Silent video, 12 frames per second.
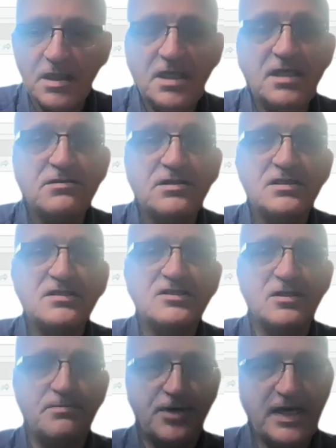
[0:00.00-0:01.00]
Here is
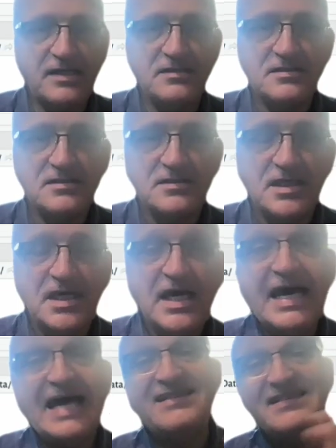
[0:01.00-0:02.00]
the bracket.
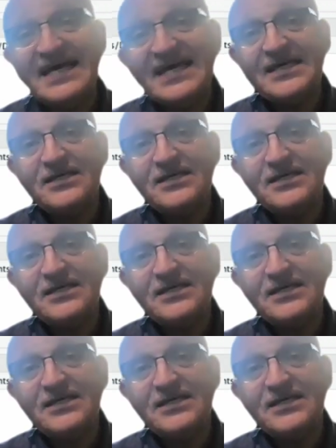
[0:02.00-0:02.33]
And then